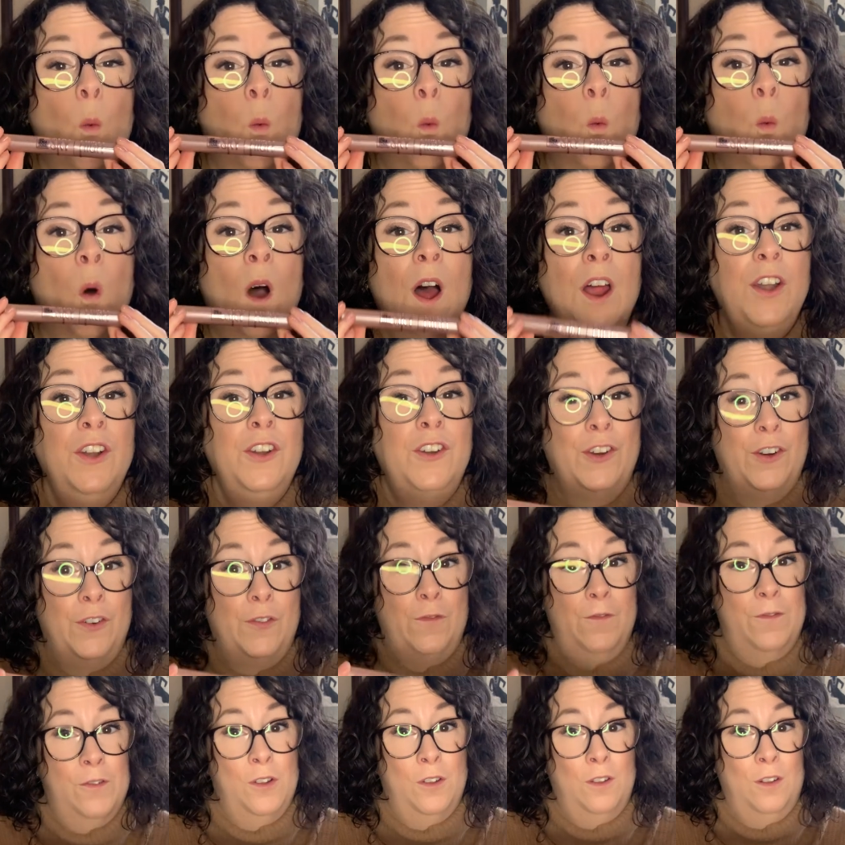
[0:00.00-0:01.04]

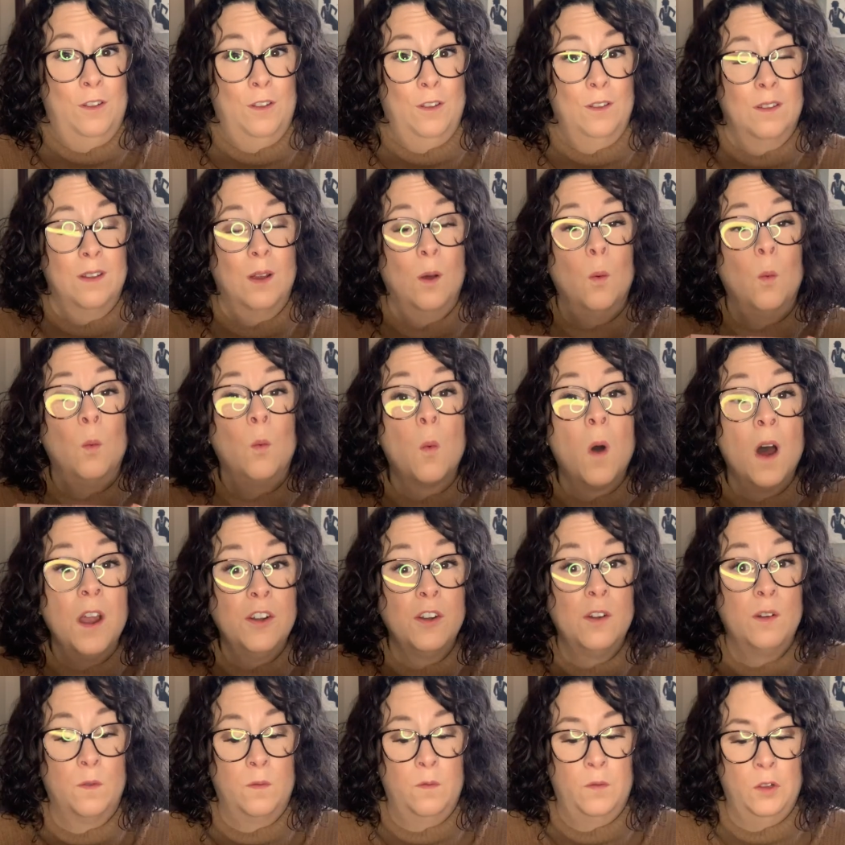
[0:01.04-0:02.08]
wonderful,
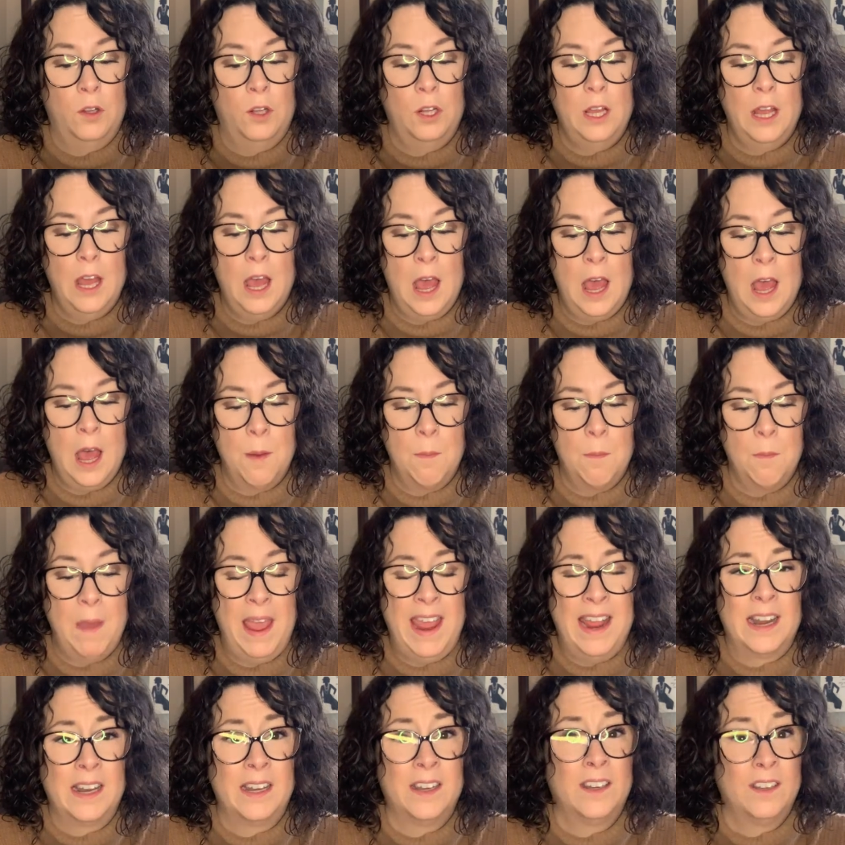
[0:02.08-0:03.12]
wonderful,
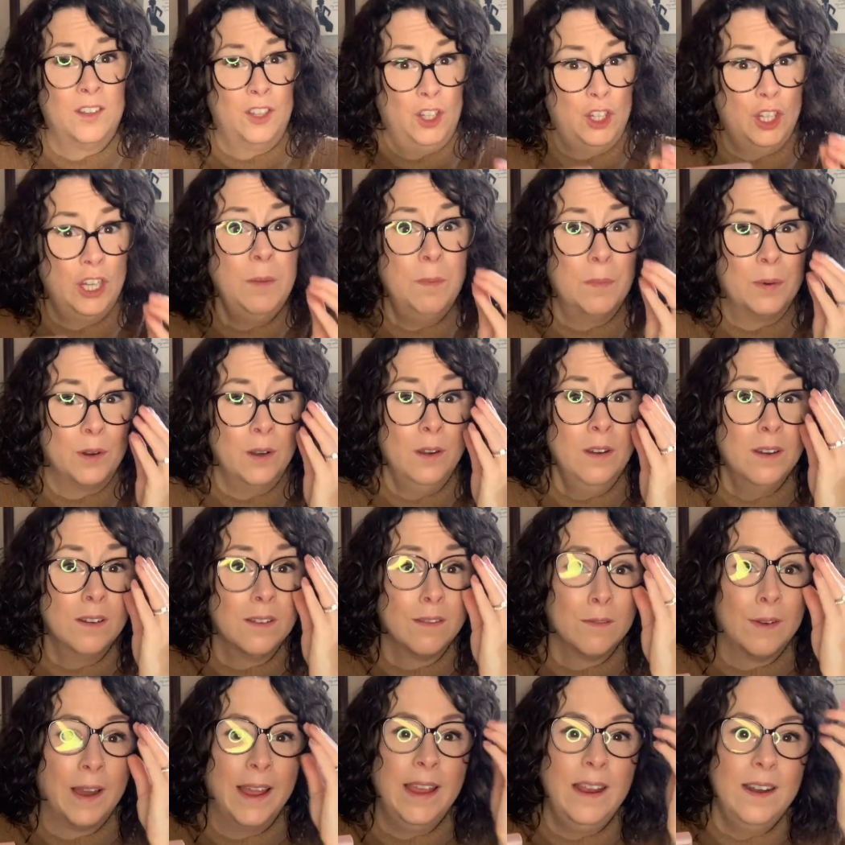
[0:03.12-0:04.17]
and cheaper,
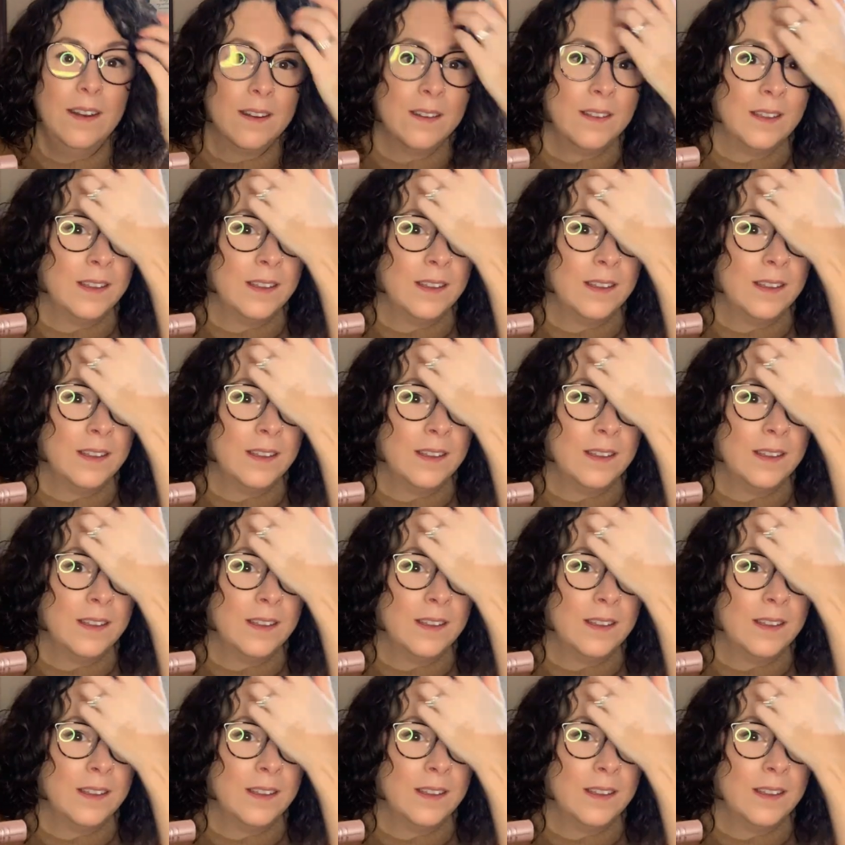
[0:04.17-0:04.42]
right?